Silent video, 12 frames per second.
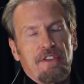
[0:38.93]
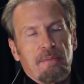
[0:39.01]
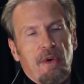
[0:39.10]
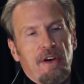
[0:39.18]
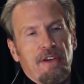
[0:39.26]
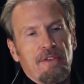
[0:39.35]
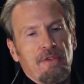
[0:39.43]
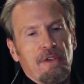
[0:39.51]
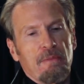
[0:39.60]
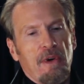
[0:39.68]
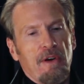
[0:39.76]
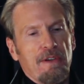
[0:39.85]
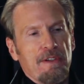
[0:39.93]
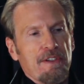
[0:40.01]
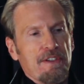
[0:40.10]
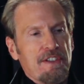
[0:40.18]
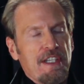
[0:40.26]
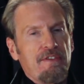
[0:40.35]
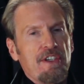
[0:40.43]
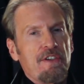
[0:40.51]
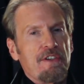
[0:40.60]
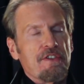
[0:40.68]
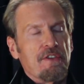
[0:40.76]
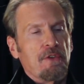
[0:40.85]
to Martin when Martin is seven
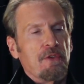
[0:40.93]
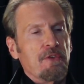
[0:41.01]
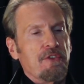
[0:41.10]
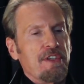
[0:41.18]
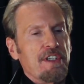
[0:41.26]
years old.